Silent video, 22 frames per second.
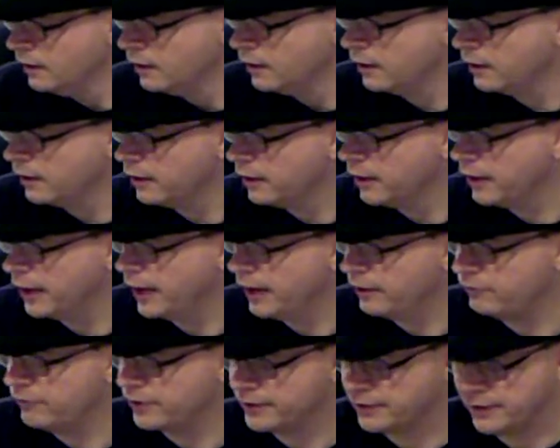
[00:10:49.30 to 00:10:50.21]

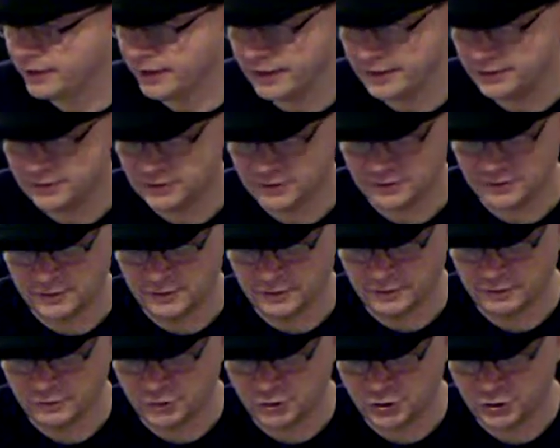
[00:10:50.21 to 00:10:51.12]
Having a nice,
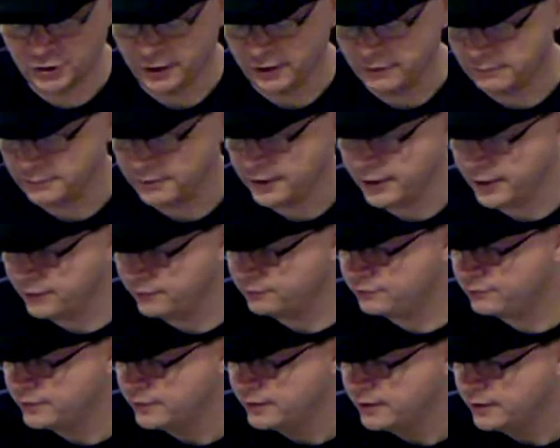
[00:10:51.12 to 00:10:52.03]
sharp knife
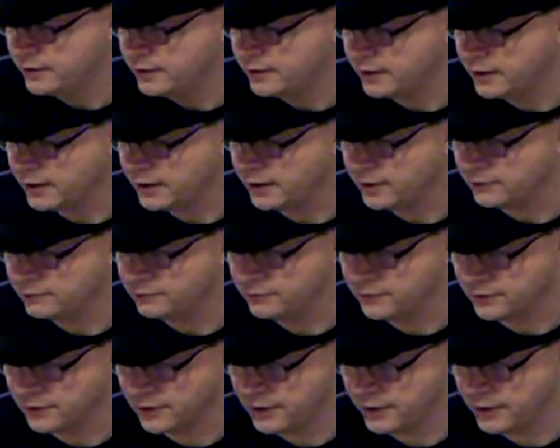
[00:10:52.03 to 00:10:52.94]

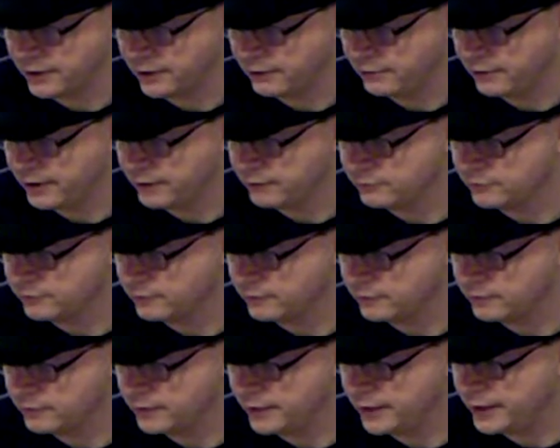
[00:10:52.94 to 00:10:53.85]
for cutting around
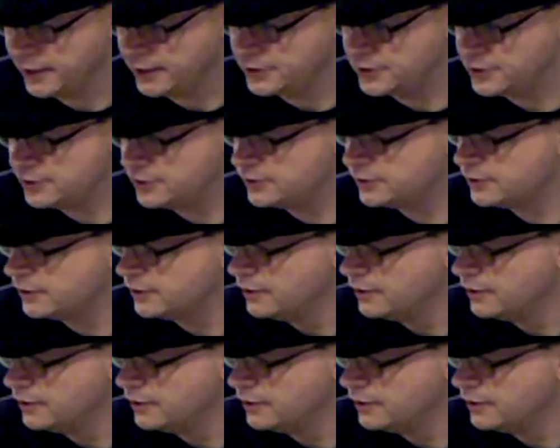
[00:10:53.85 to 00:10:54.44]
edges,